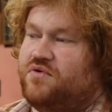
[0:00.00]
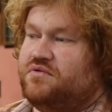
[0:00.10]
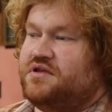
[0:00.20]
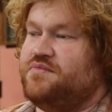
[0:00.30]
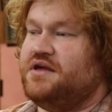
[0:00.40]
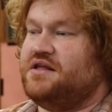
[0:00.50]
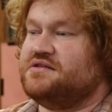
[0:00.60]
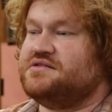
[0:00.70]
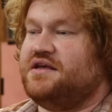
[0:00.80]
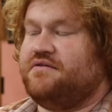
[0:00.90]
old
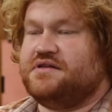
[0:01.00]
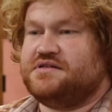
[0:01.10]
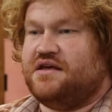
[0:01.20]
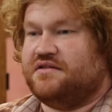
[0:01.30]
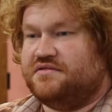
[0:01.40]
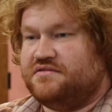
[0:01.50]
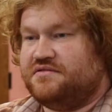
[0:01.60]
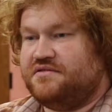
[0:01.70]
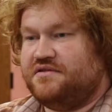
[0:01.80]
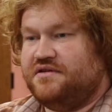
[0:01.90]
comedians like Red Skelton.
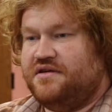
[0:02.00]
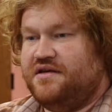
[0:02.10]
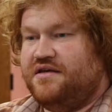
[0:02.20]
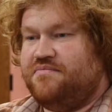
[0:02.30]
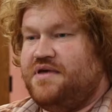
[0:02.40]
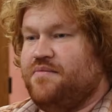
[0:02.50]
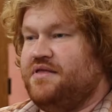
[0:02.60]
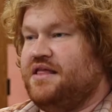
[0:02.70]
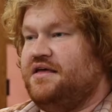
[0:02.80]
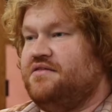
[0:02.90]

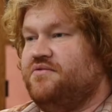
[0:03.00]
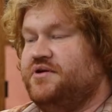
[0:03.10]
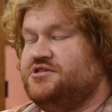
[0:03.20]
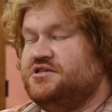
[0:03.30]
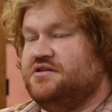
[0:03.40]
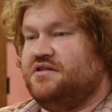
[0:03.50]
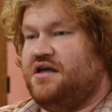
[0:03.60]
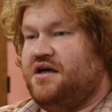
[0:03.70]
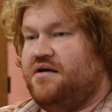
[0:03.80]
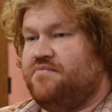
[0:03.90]
Maybe like the original